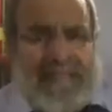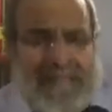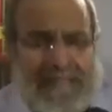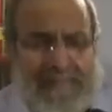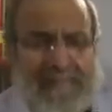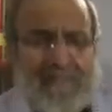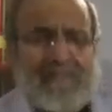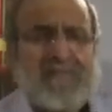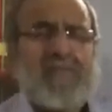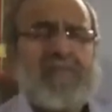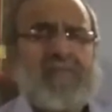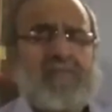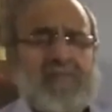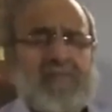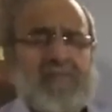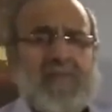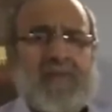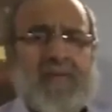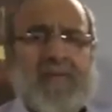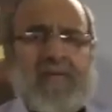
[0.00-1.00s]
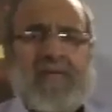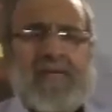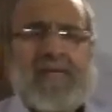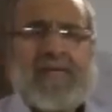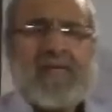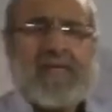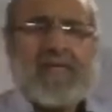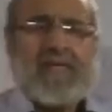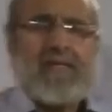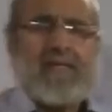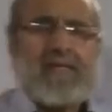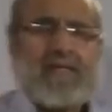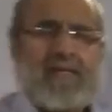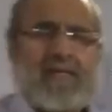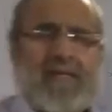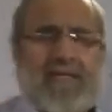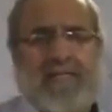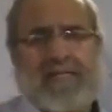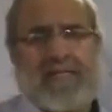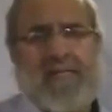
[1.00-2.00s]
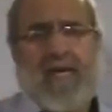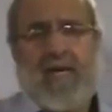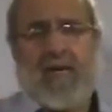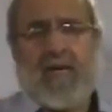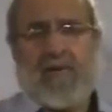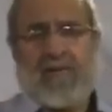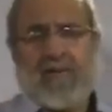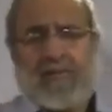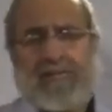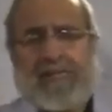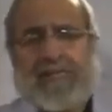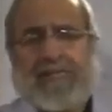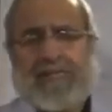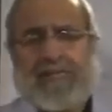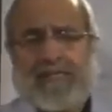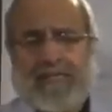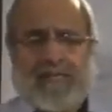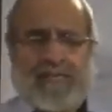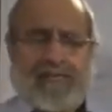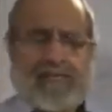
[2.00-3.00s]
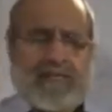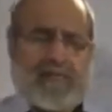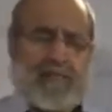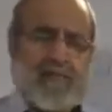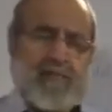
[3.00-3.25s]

idafi, that is how it